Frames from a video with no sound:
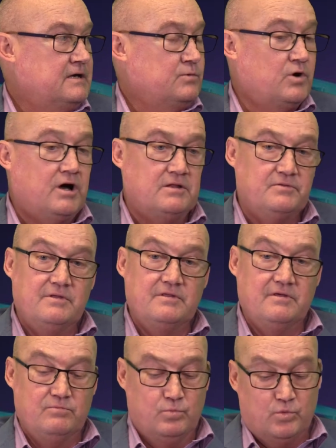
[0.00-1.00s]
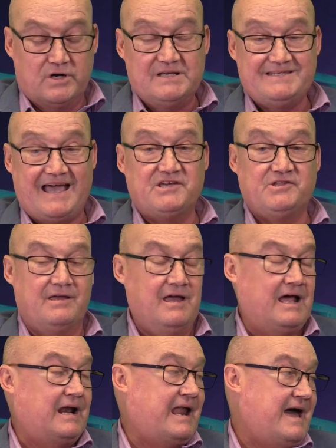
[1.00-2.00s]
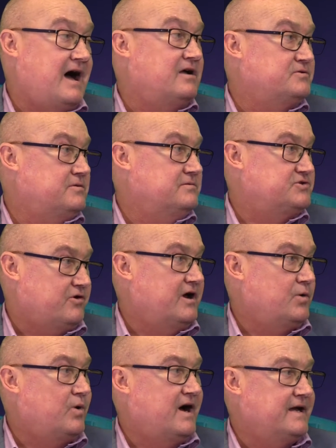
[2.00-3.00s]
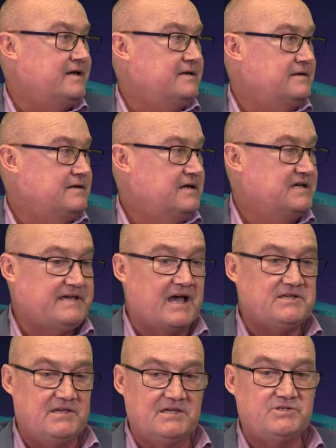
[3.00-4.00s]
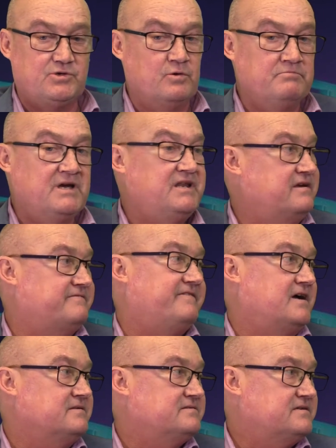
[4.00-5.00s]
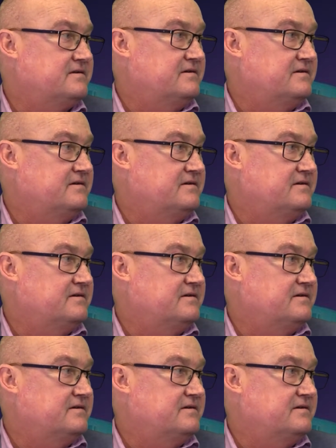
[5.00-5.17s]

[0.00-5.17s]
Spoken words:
Well, what it's actually allowed straight away is access to immediate funds.